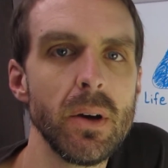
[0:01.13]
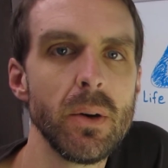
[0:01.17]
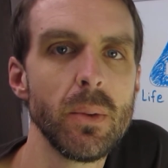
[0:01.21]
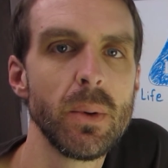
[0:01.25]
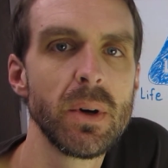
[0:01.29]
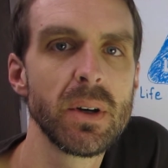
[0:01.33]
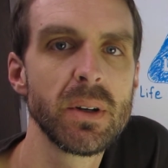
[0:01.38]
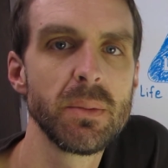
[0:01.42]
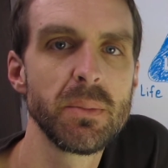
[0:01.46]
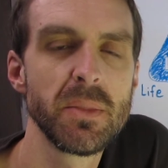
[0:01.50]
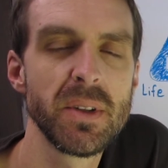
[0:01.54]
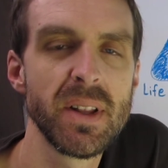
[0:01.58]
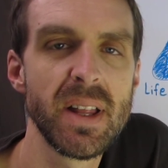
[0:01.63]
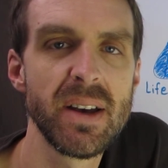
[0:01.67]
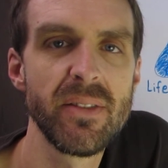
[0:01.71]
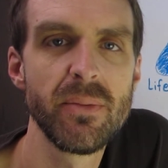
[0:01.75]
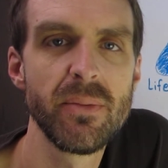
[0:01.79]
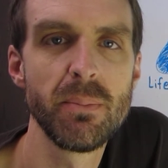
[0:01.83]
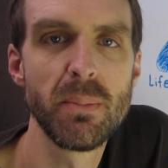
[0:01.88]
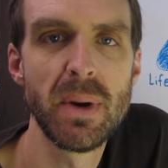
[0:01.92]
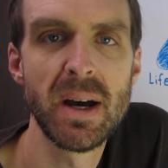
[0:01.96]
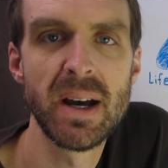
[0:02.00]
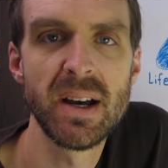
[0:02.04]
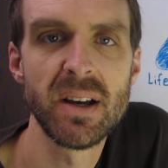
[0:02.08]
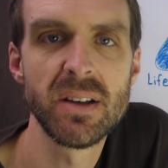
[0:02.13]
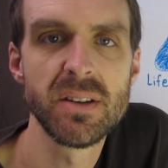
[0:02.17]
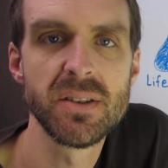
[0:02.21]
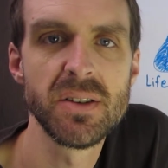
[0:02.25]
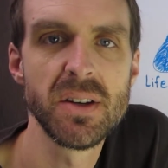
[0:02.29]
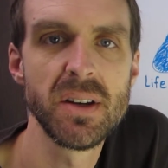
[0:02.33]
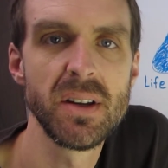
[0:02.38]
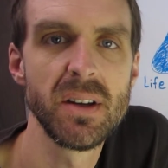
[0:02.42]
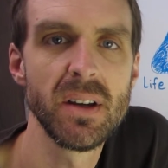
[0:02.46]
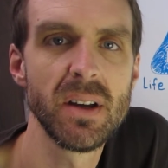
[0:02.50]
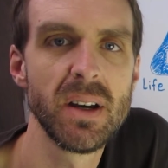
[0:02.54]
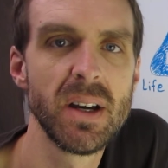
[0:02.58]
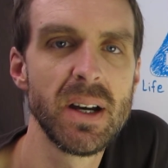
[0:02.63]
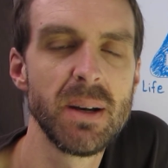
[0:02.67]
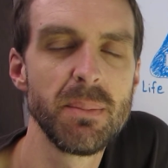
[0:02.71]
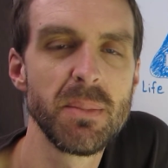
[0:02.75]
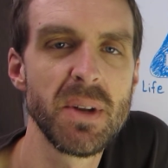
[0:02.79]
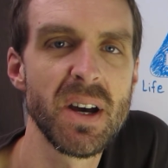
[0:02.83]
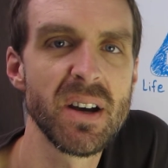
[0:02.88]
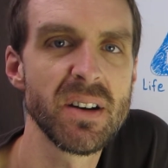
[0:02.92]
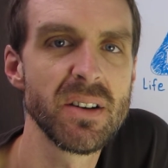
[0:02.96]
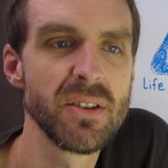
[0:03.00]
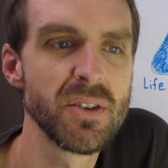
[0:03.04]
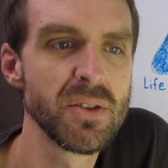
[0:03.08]
Welcome to Life and Biology. I'm
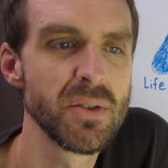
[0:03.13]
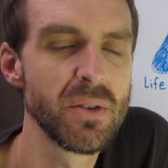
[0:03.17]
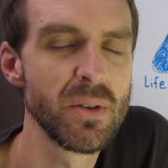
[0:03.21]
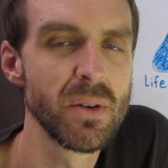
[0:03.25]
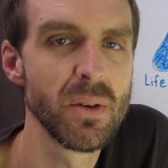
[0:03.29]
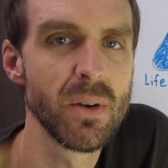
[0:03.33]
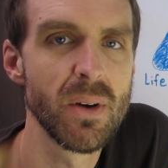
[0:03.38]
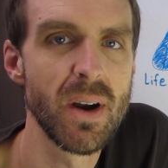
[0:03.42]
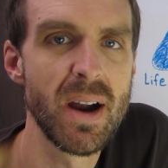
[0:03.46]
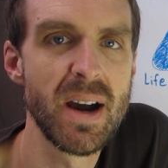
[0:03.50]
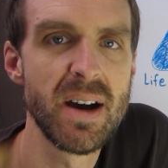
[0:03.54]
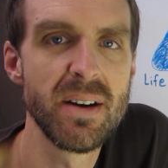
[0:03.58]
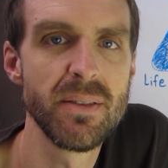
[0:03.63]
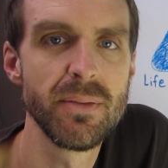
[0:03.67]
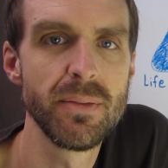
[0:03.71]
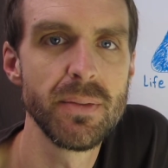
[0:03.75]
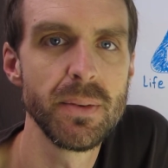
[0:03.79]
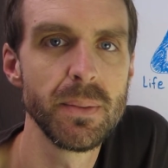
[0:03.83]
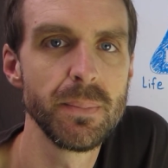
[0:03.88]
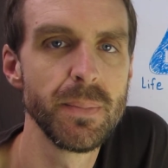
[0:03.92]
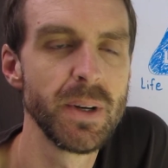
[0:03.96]
Dr. Joel Graff.